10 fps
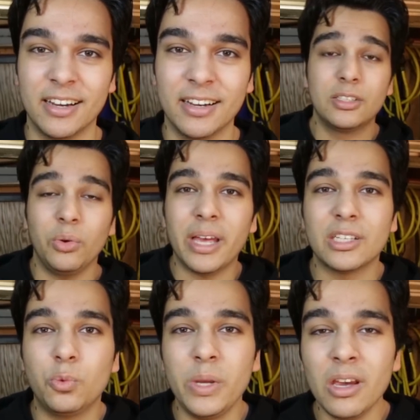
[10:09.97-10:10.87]
So
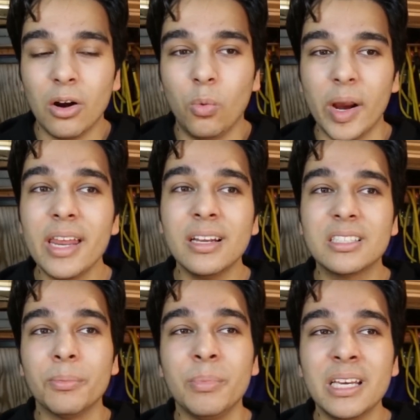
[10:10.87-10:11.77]
yes, we are waiting
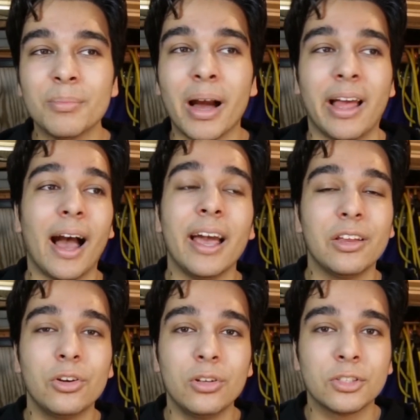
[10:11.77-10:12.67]
to meet my
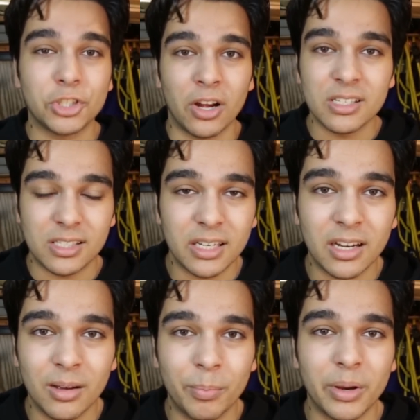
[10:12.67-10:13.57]
idol, John
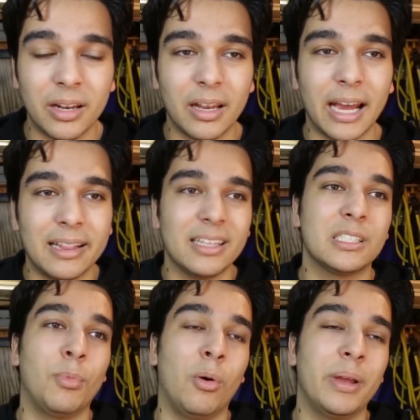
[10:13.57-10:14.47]
Cena, but at
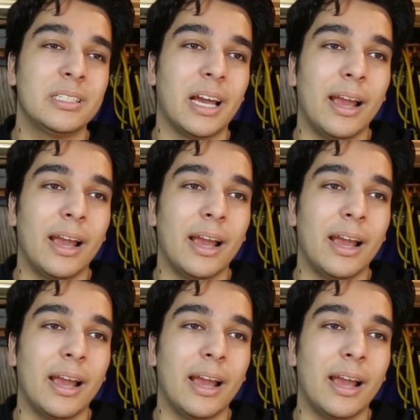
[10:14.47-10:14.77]
this moment,